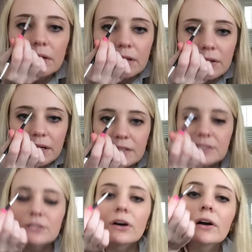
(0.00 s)
And then I
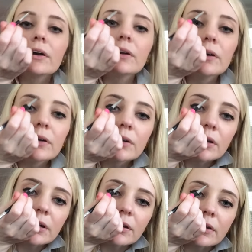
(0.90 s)
start
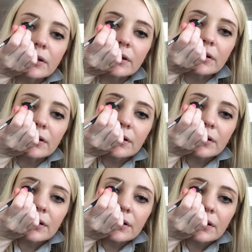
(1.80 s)

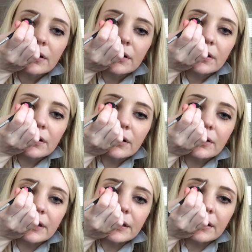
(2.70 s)
on
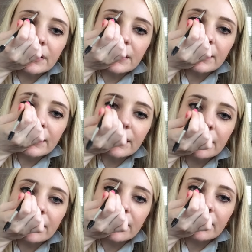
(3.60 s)
the end
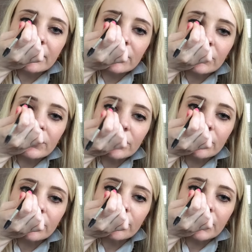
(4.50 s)
there and just
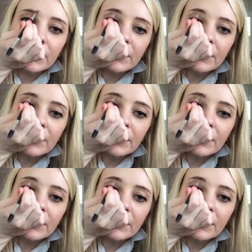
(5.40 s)
do